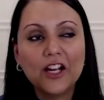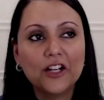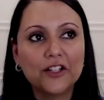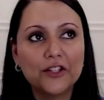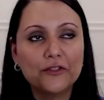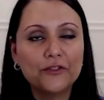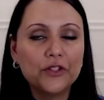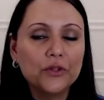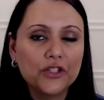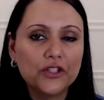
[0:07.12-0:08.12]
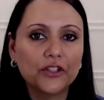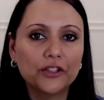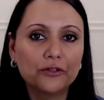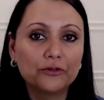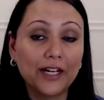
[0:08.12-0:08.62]
our, the
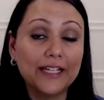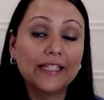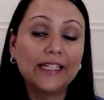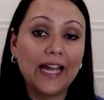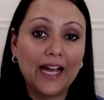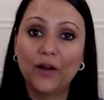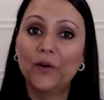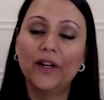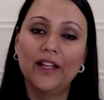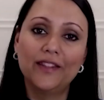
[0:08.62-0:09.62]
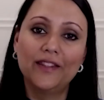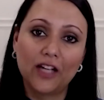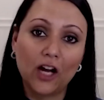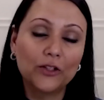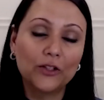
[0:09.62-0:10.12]
future right now and the
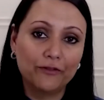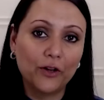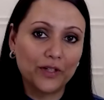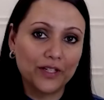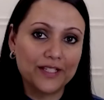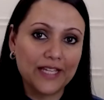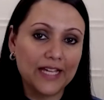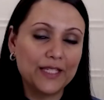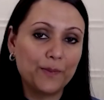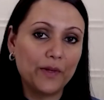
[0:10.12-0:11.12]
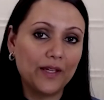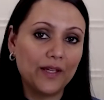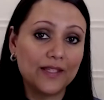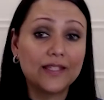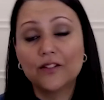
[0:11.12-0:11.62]
current focus has
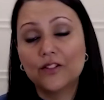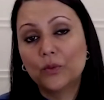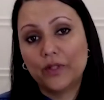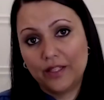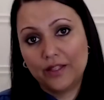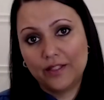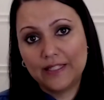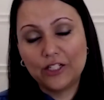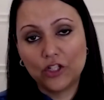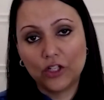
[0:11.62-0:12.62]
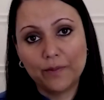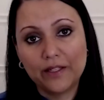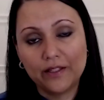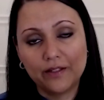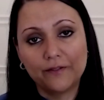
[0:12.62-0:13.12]
been still within the
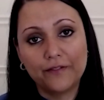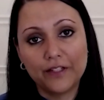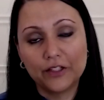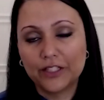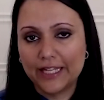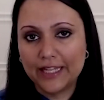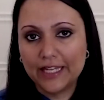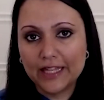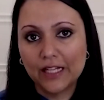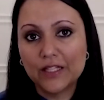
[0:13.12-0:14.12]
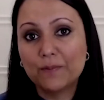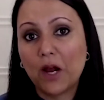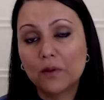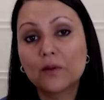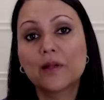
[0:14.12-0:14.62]
CGRP field. I think that's
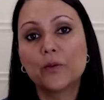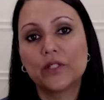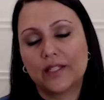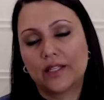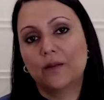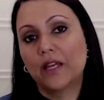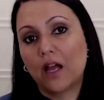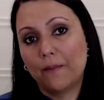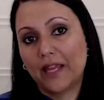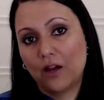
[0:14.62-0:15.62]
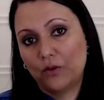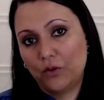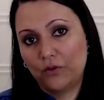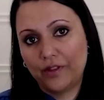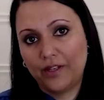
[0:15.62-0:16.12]
probably what's going to be coming out
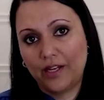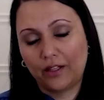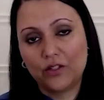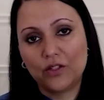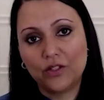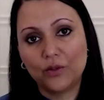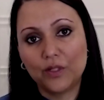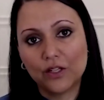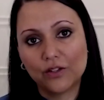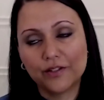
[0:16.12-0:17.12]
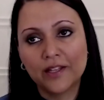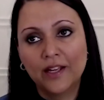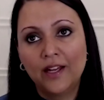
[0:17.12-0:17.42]
over the next two years,